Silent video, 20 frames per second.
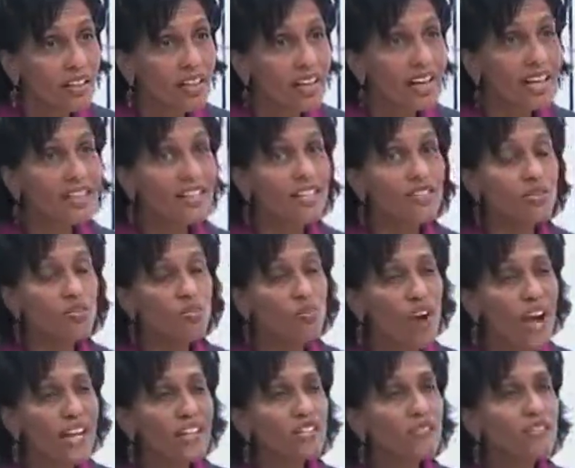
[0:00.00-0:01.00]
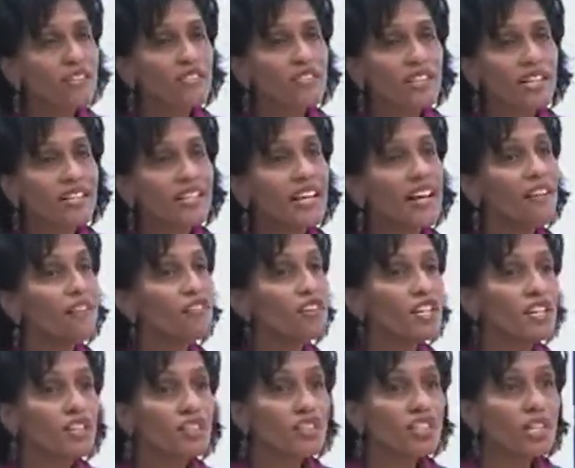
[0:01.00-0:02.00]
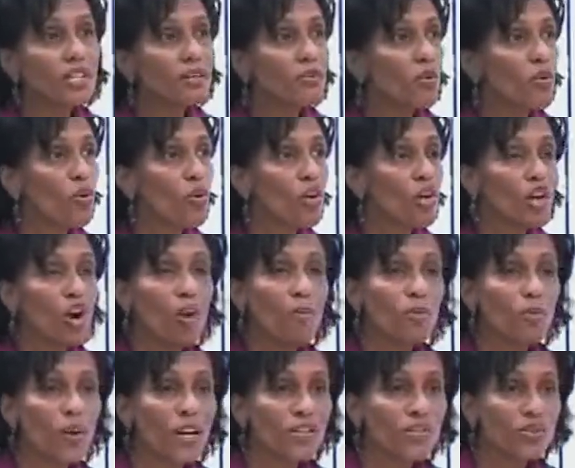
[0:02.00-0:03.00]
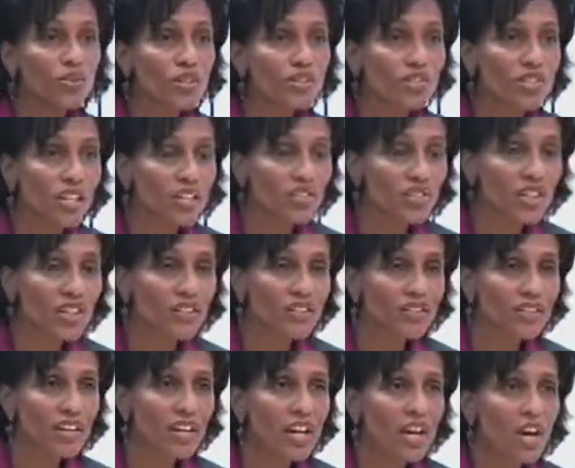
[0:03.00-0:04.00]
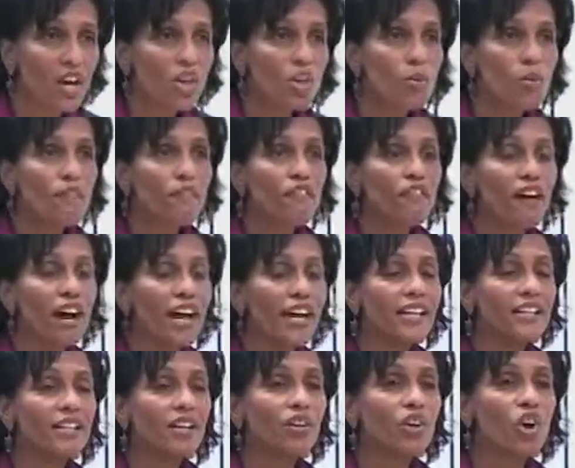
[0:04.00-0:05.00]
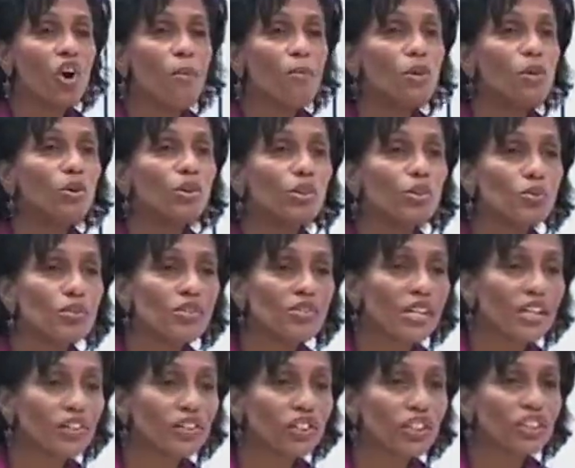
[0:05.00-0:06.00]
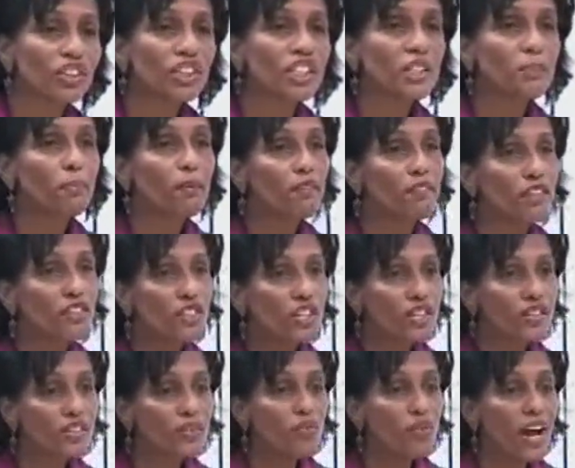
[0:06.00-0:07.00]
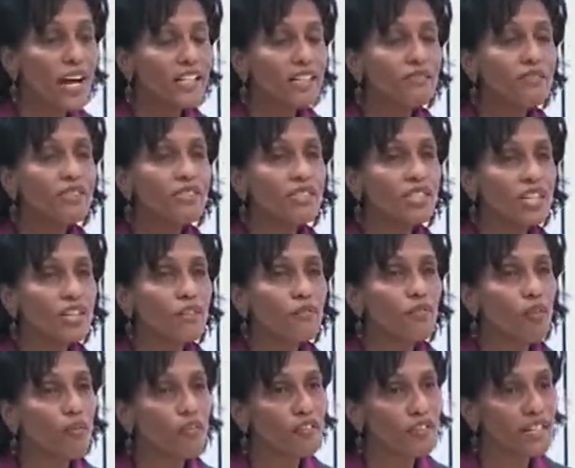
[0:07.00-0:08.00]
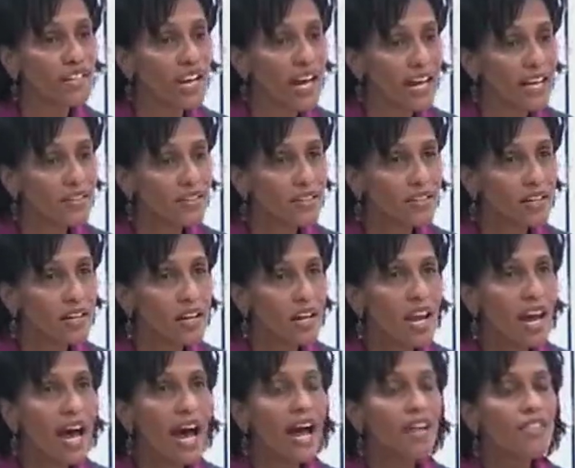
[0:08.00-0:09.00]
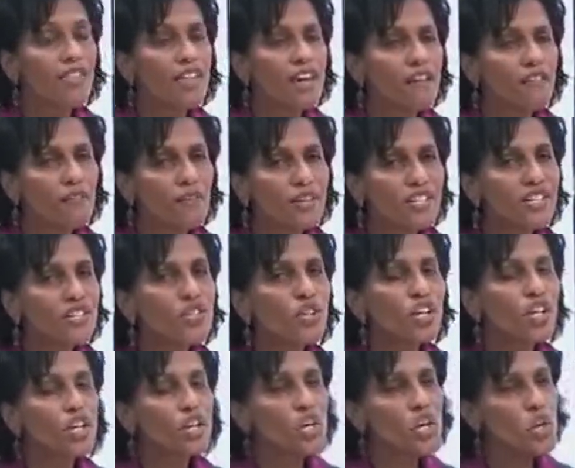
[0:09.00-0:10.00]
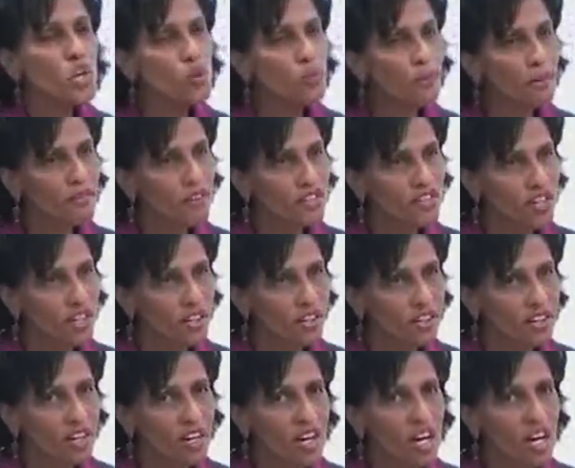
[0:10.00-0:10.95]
It is the right of the state. In every country, in all Commonwealth jurisdictions, you will find, or common law jurisdictions, this provision, the right of the state to forfeit lands. And therefore, it is not a new provision.